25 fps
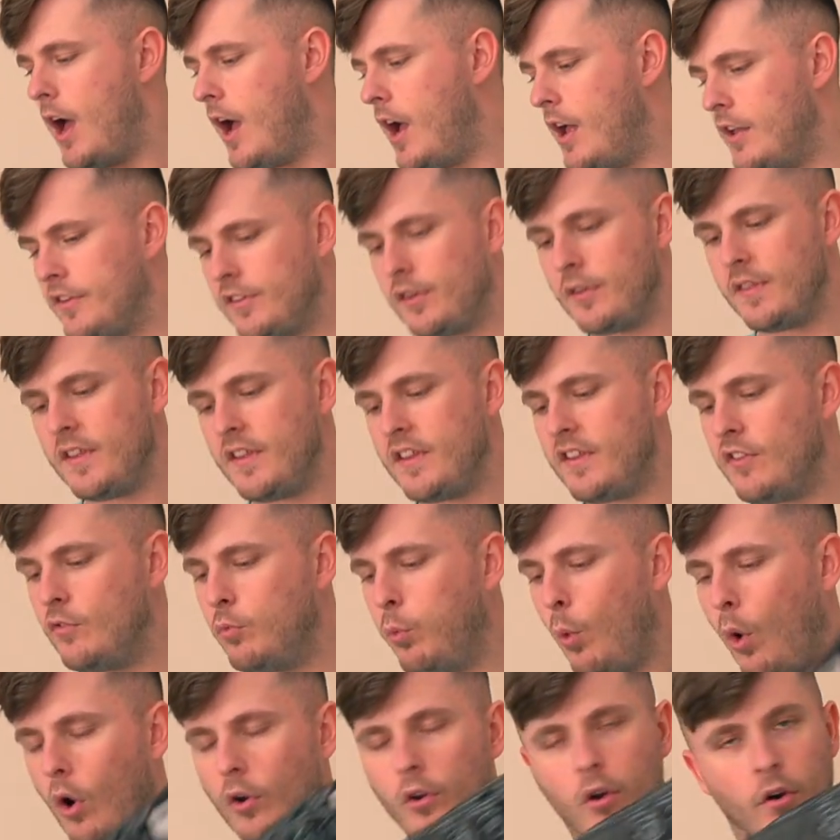Uh, so this is
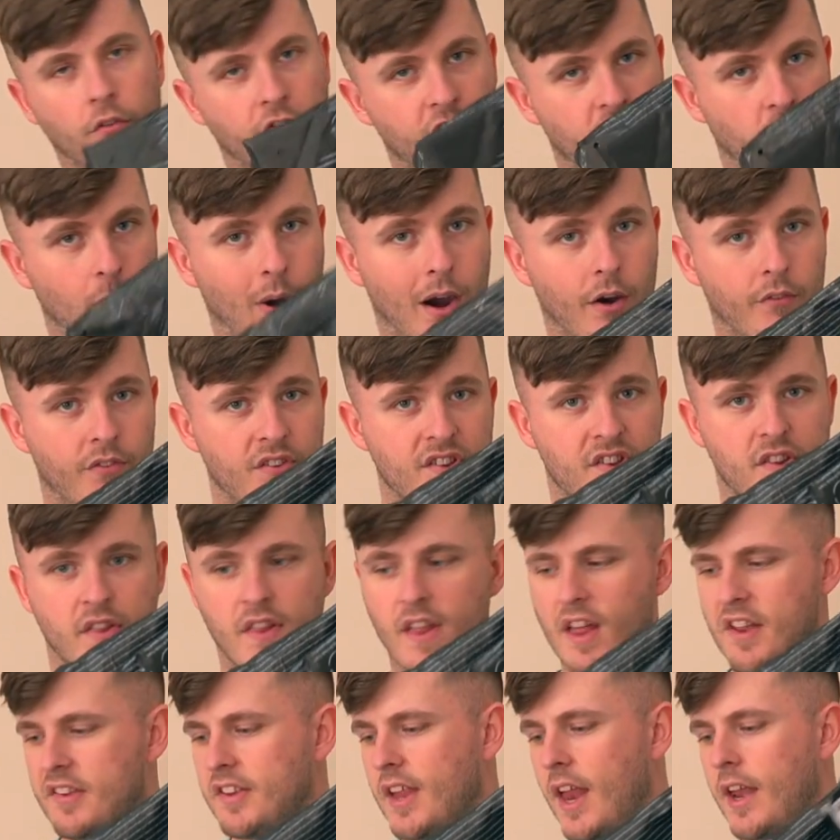one of two outfits that
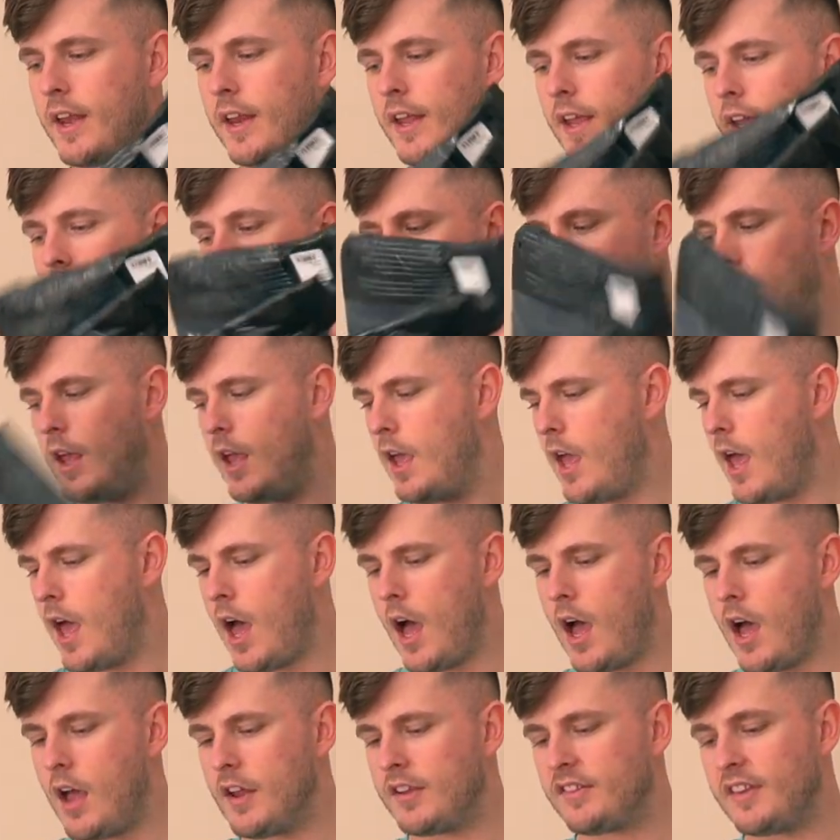they're sending.
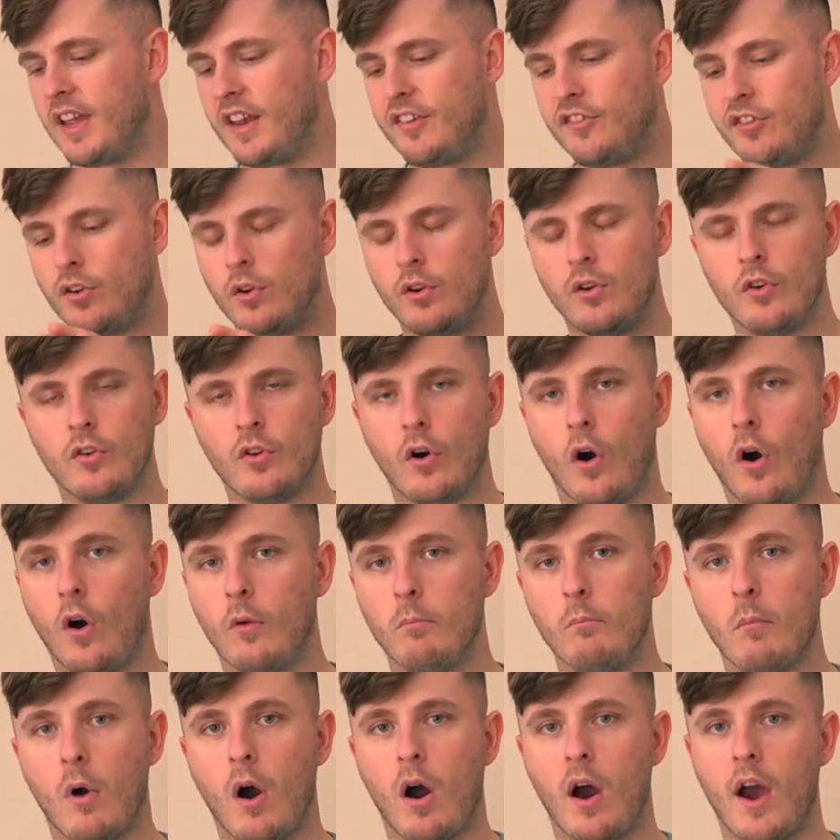Uh, stay tuned
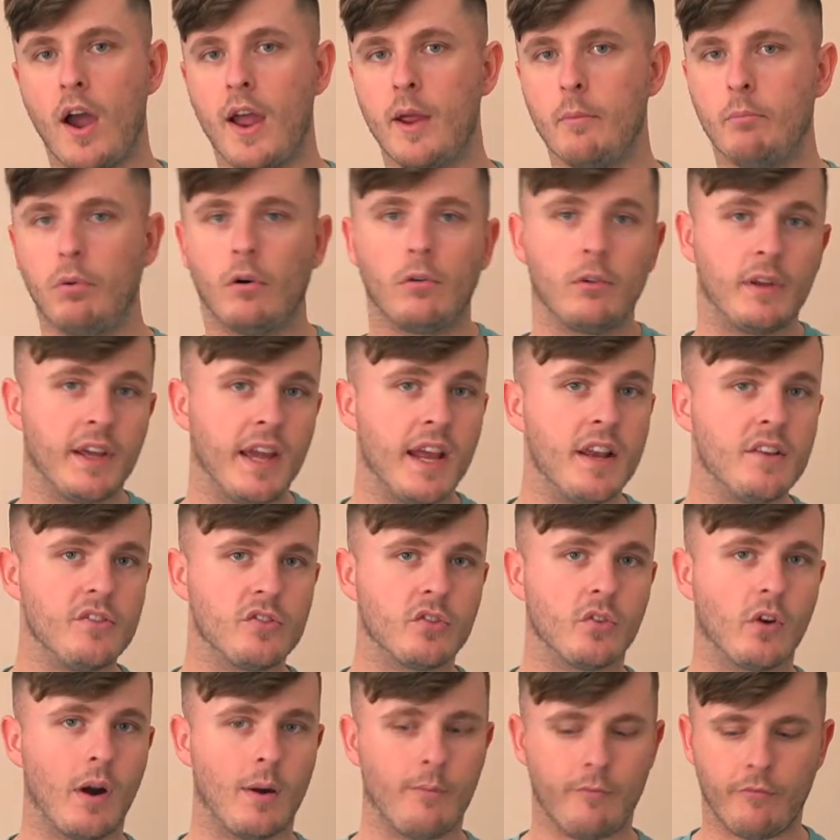on my, probably
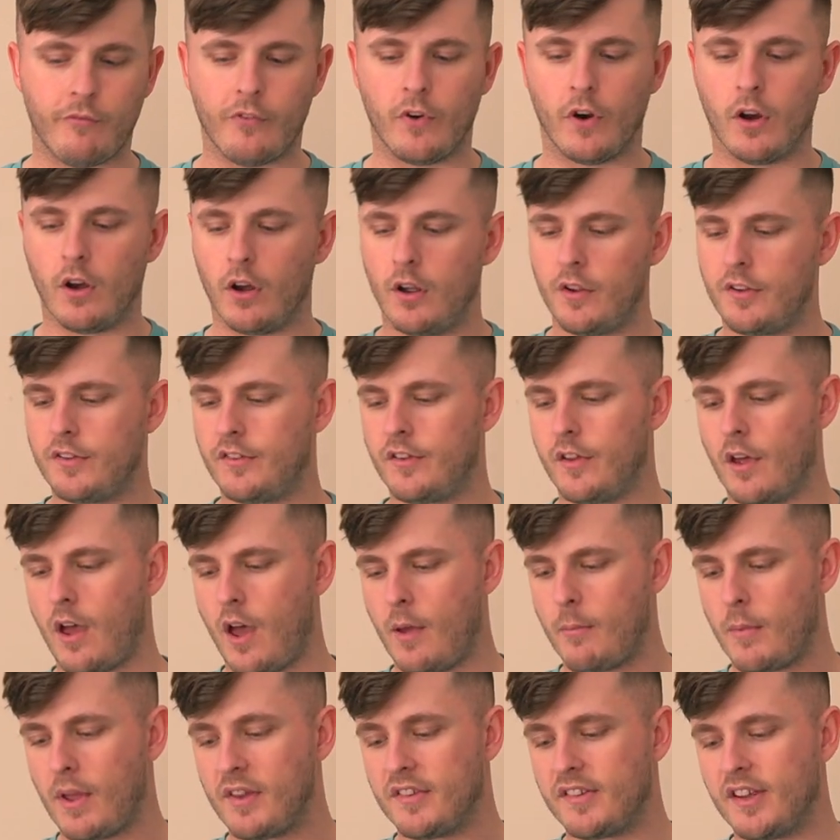Instagram first,
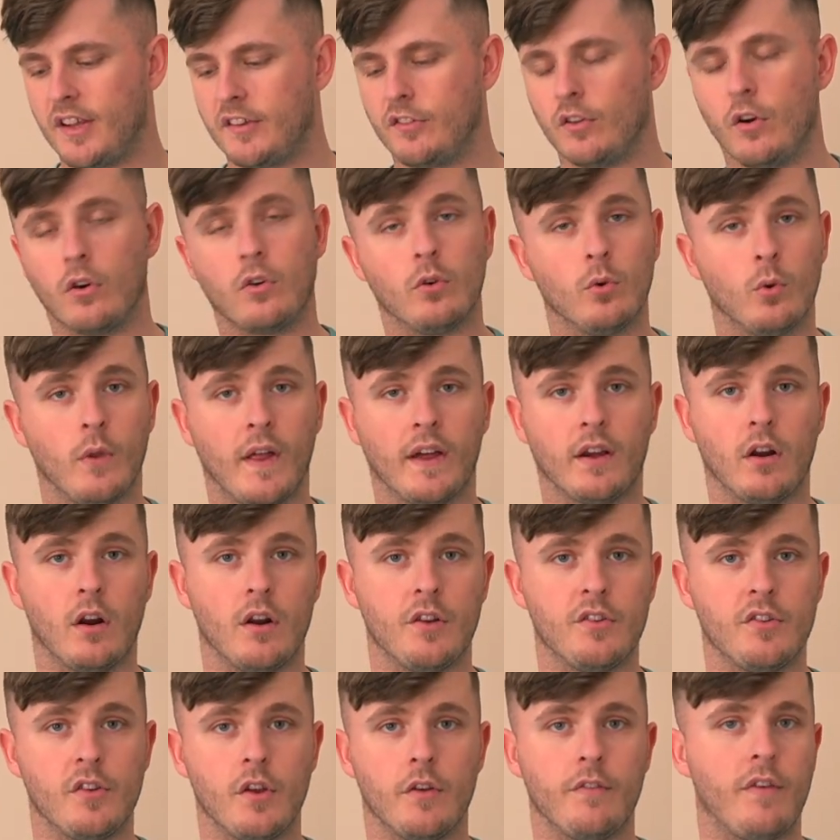um, and TikTok and all that kind
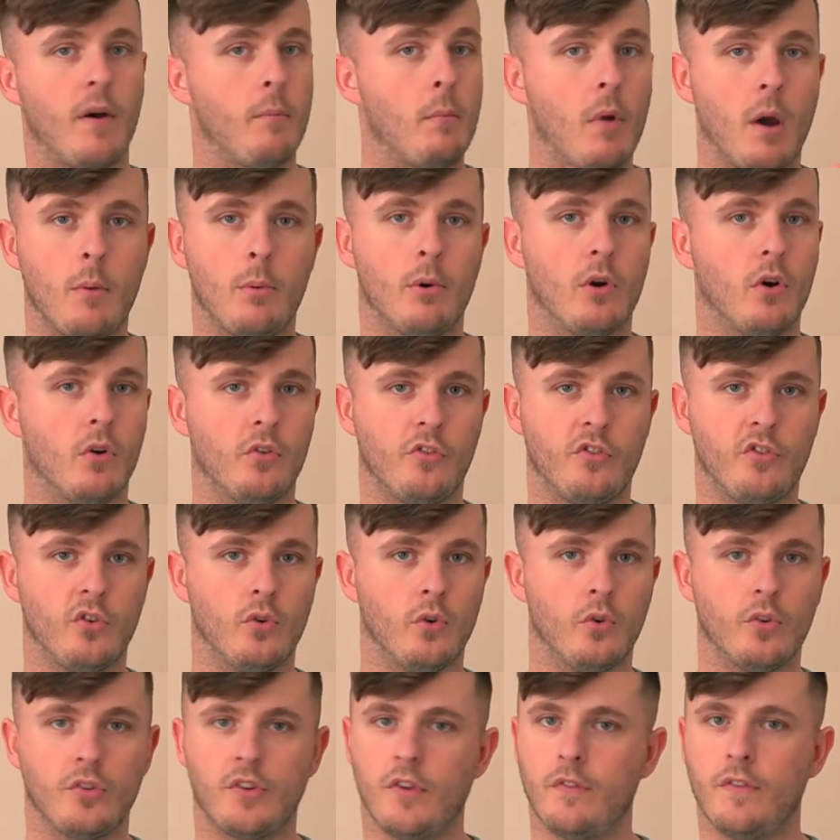of stuff. I might put it on
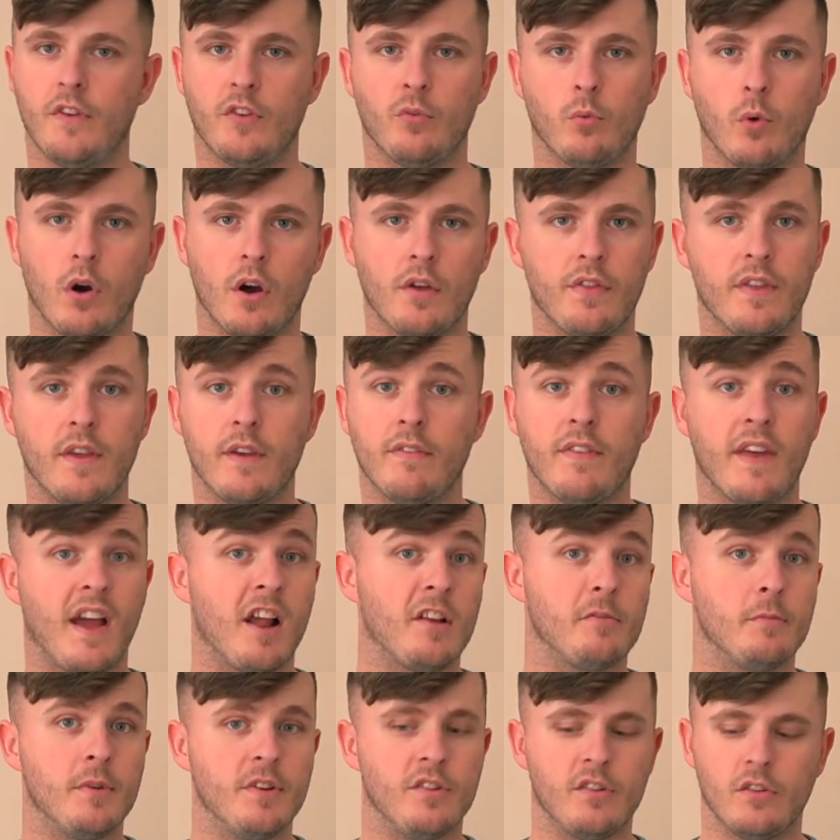shorts if it's worth it, if they
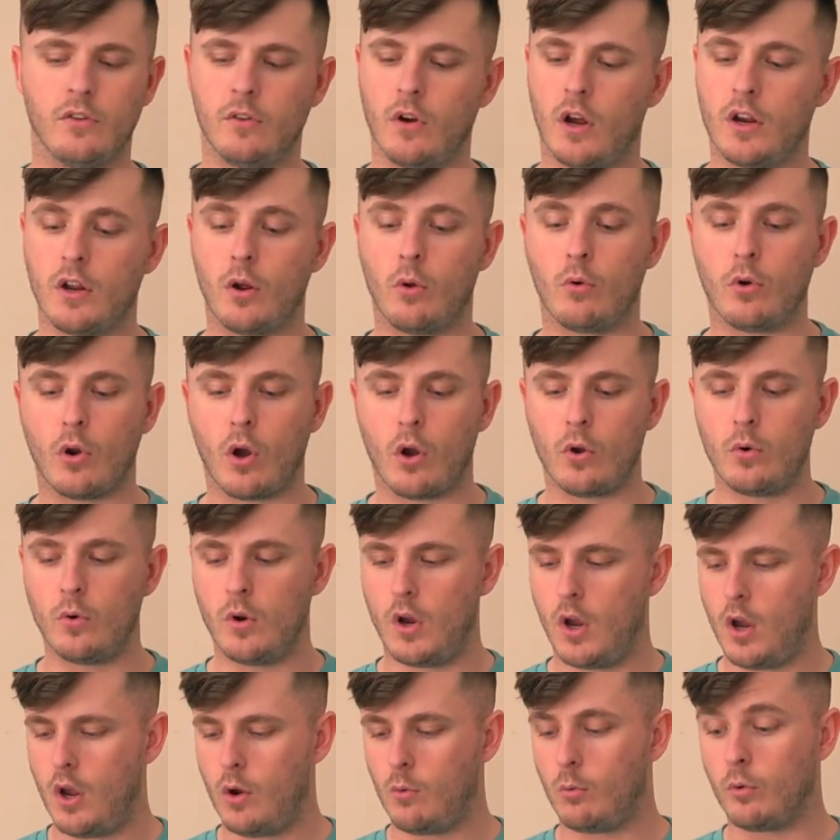ask me to, I don't know,
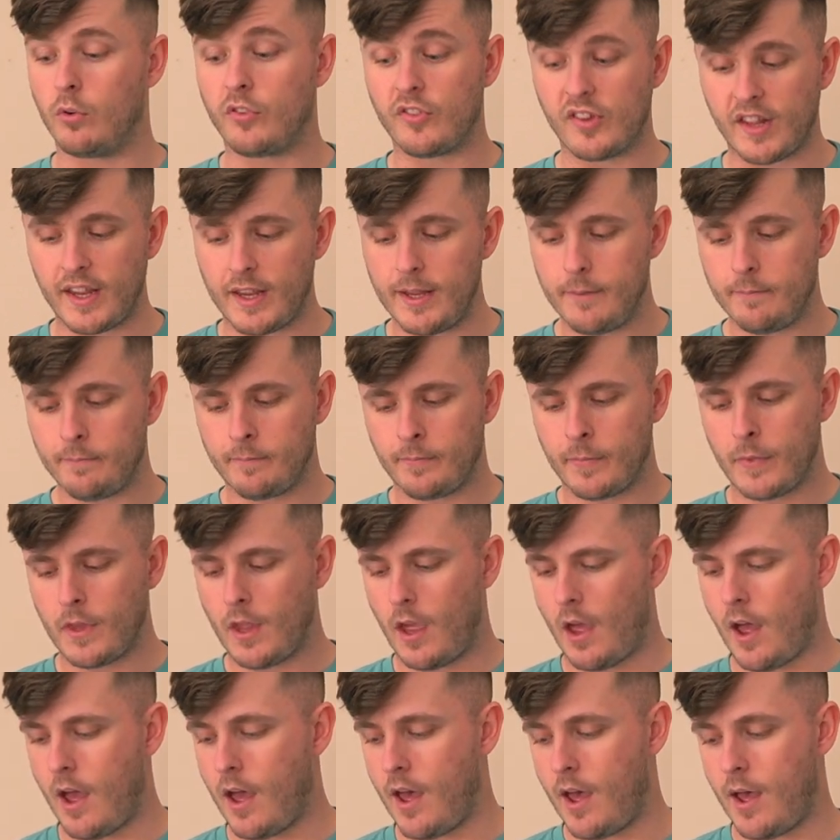we'll see.
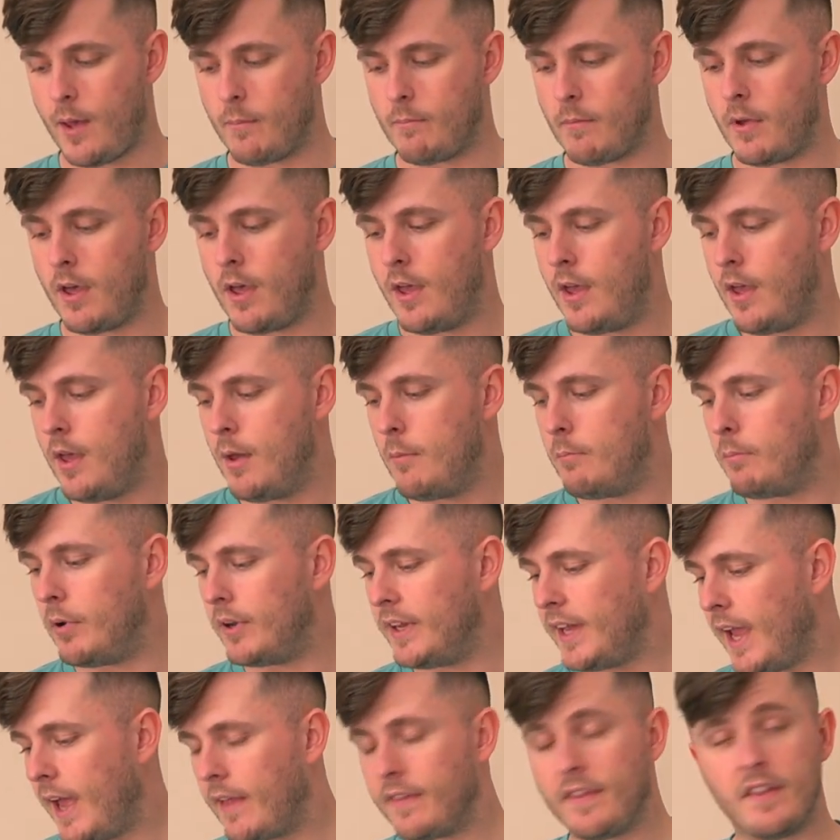Um, but
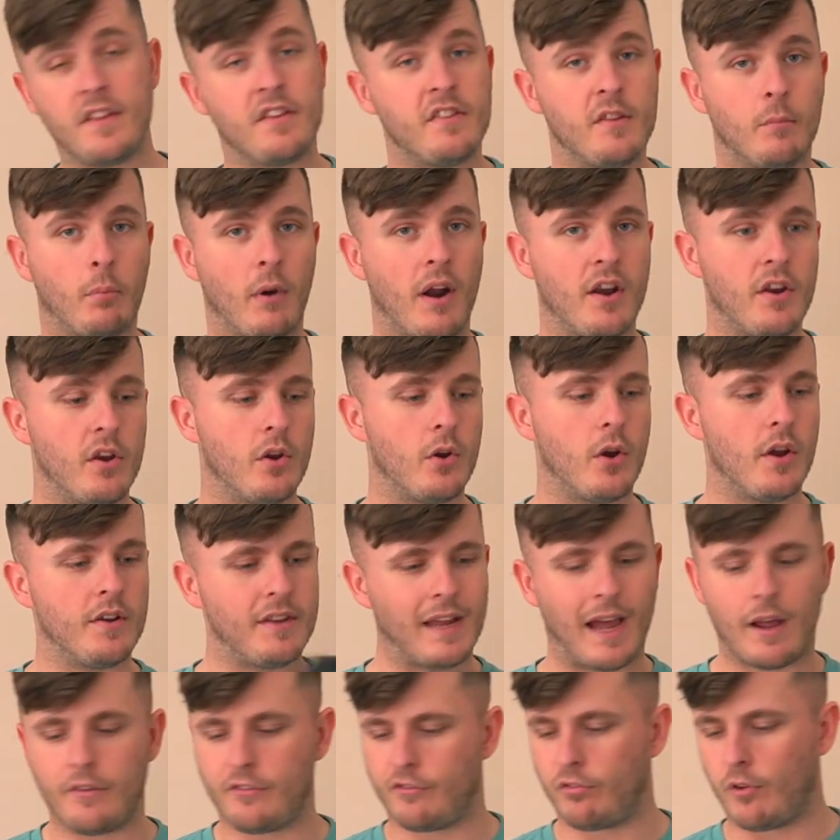yeah, this is the brand new
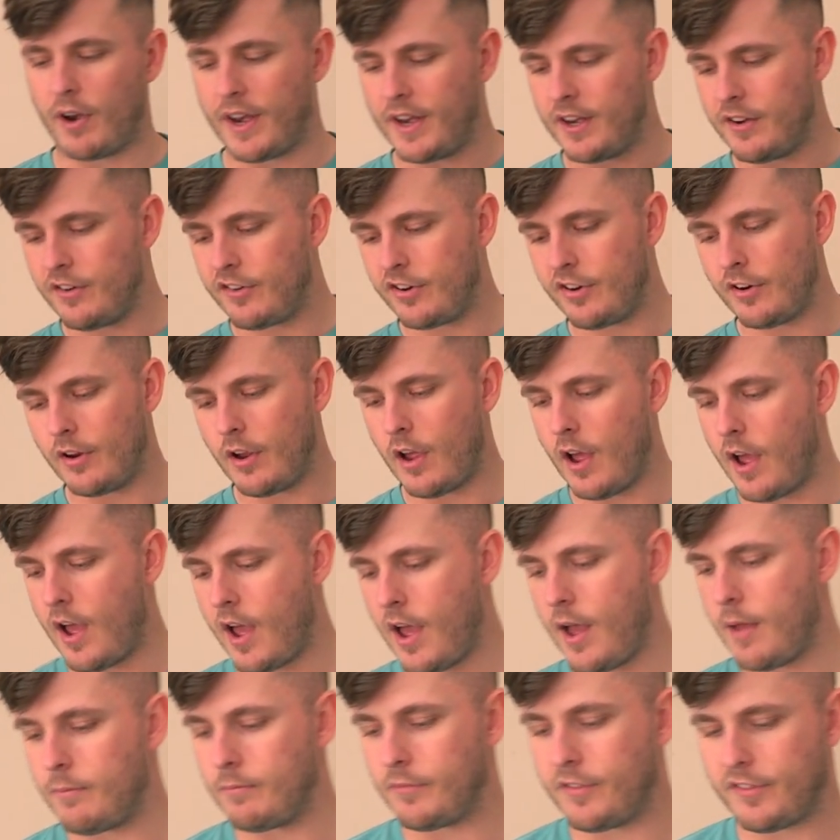Adapt range.
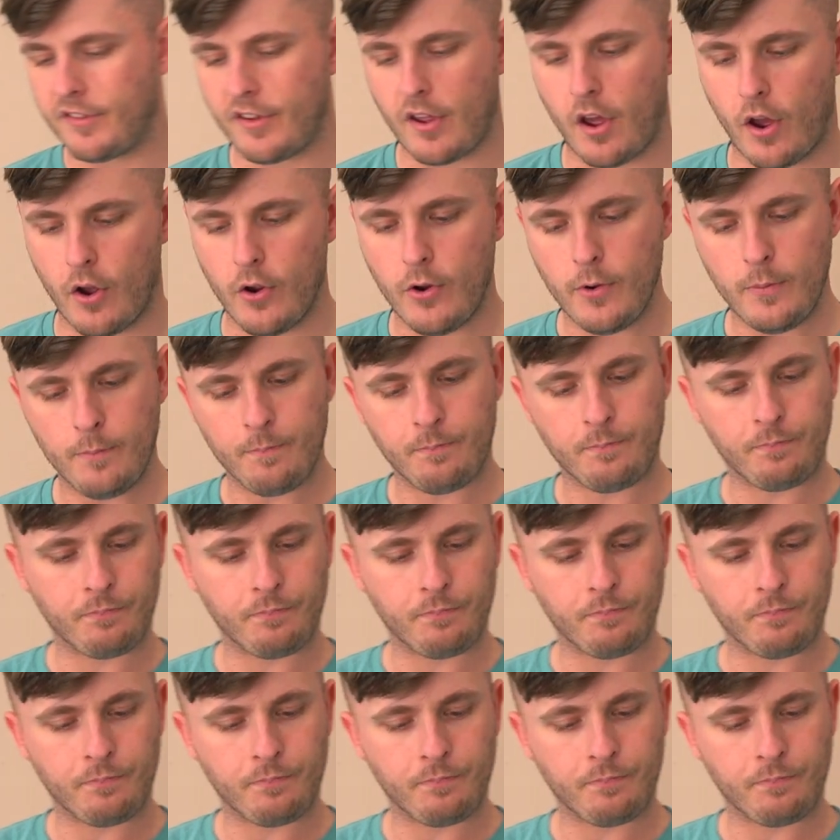Um, so,